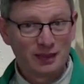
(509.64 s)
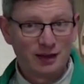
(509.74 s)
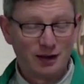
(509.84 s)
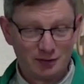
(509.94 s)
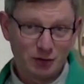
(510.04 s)

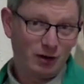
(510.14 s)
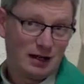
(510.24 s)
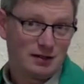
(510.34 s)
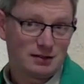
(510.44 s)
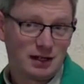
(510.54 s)
on the other
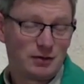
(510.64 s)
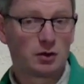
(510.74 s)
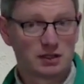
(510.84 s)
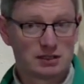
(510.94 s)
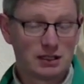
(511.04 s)
hand, if you go
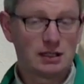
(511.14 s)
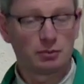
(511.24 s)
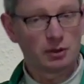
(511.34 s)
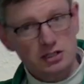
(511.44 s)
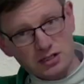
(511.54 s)
to the city and
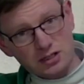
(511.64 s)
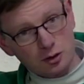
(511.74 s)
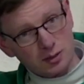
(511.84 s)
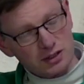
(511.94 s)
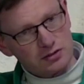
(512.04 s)
preach, the city is going
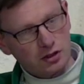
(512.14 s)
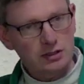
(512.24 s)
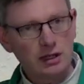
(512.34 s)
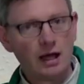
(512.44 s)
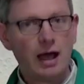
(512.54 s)
to be
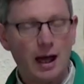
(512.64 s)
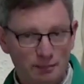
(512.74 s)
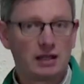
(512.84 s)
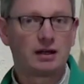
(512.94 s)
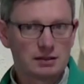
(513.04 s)
destroyed, and
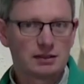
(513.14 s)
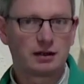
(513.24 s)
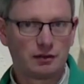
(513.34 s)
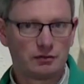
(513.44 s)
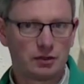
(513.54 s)
because they
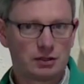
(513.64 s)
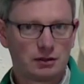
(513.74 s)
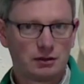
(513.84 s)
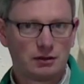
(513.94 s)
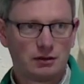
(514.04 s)
convert,
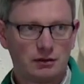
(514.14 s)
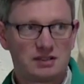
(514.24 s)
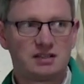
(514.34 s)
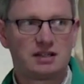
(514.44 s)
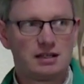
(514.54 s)
the
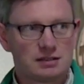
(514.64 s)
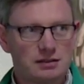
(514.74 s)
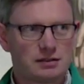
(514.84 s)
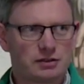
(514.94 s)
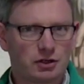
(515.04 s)
city
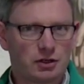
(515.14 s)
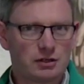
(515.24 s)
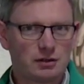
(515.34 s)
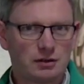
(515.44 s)
isn't destroyed,